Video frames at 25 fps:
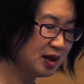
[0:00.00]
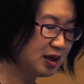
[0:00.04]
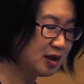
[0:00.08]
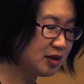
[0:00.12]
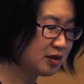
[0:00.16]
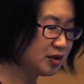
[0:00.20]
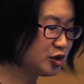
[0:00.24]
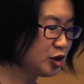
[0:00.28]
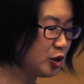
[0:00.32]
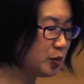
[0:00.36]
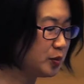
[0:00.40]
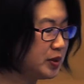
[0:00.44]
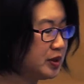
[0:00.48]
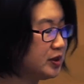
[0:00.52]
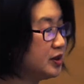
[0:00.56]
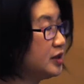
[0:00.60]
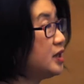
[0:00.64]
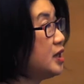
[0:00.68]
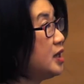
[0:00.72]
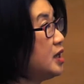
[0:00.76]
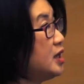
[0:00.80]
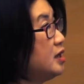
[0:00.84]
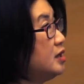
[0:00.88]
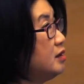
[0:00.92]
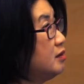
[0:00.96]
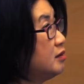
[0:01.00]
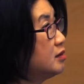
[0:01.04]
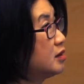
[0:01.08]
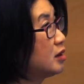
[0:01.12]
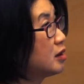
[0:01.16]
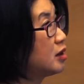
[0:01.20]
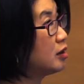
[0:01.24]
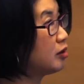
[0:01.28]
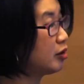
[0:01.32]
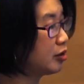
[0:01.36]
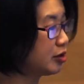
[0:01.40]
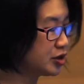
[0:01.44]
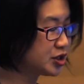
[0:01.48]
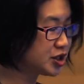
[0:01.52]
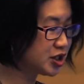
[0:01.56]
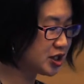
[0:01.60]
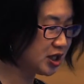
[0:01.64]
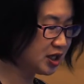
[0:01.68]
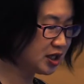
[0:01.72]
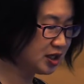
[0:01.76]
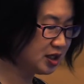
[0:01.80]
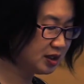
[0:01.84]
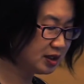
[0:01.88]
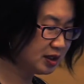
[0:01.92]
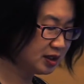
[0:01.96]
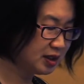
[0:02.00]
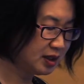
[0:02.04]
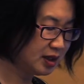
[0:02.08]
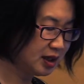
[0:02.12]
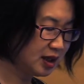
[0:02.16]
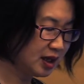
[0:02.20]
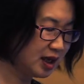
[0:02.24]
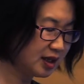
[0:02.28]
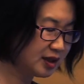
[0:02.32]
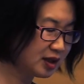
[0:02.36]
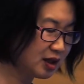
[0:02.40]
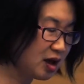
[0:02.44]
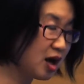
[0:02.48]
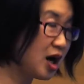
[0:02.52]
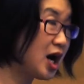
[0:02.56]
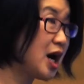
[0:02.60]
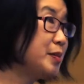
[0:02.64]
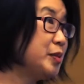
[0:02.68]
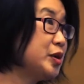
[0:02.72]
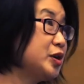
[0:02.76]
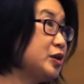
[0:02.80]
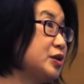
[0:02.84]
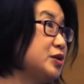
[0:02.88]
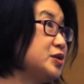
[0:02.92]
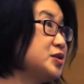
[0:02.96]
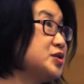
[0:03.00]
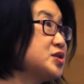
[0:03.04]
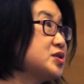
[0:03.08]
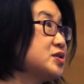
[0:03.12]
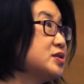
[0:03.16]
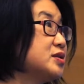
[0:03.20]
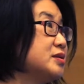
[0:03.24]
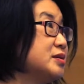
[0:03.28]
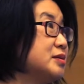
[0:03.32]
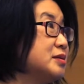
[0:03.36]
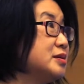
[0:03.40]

the nobility, the clergy, and the commoners.